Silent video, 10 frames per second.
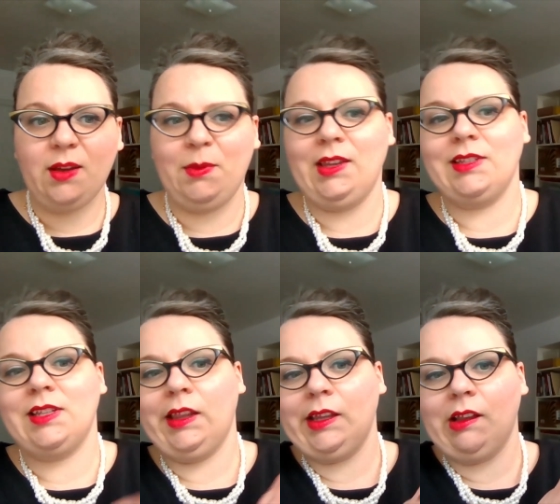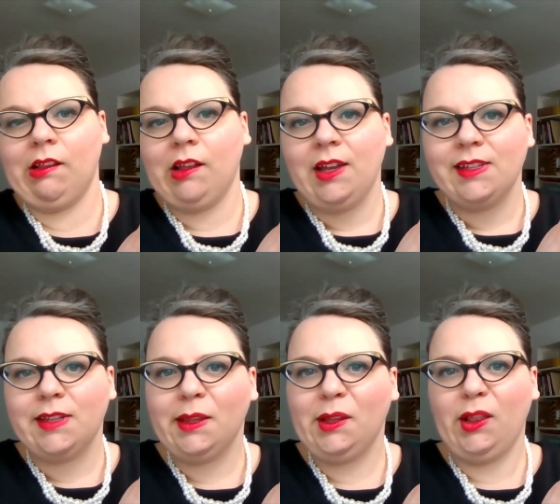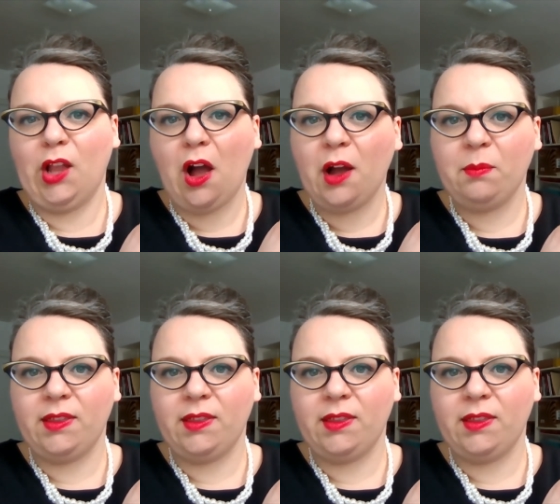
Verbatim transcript: I mean, it's a little it's a little long,